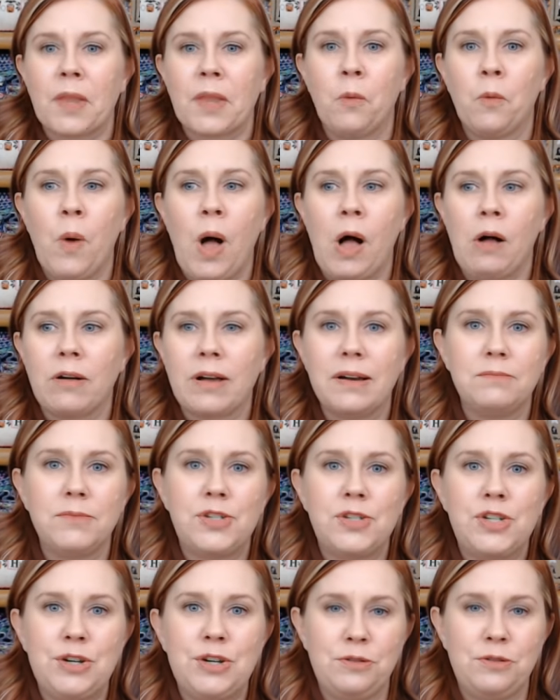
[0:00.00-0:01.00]
welcome
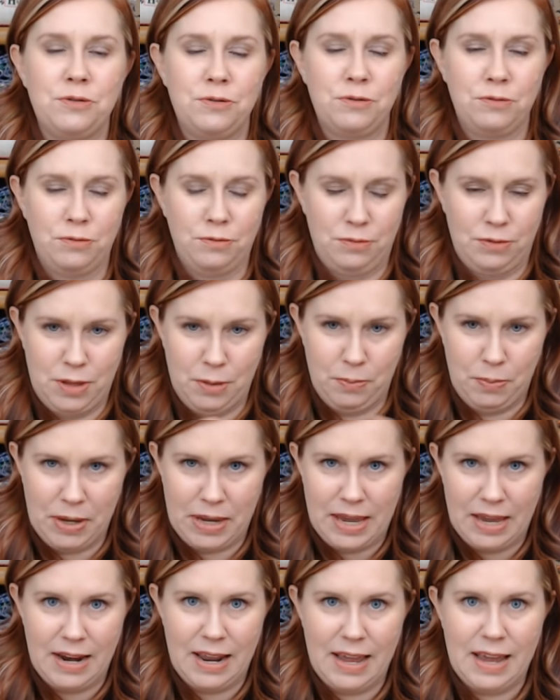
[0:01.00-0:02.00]
to the
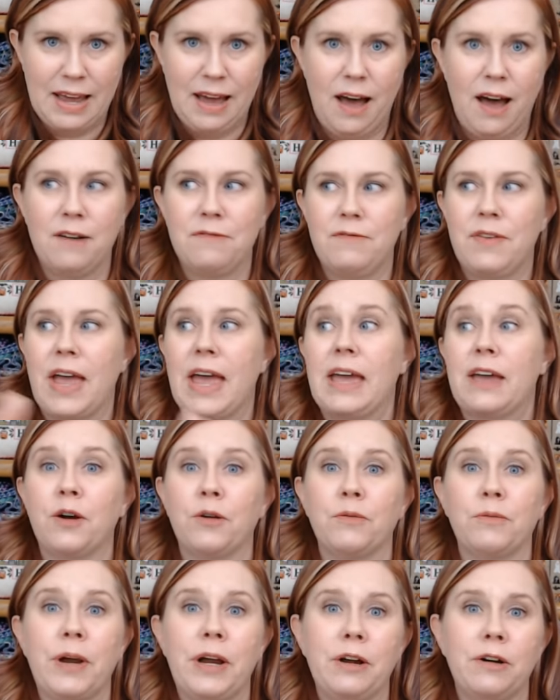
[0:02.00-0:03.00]
beginning of a
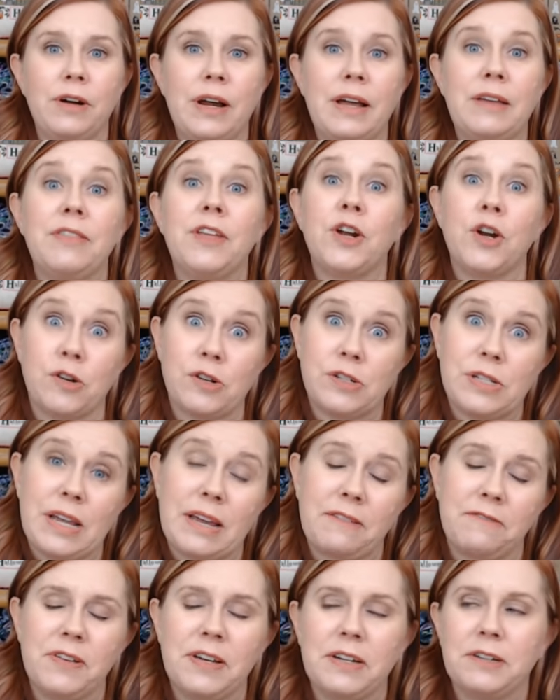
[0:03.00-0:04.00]
career in the
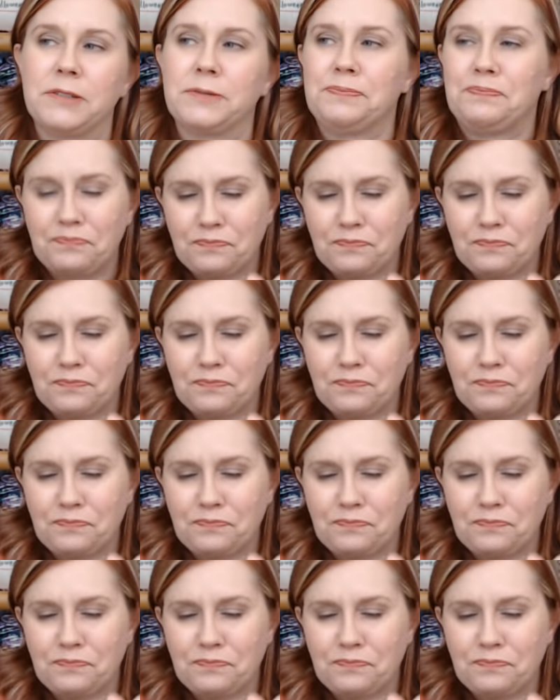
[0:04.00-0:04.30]
nursing field.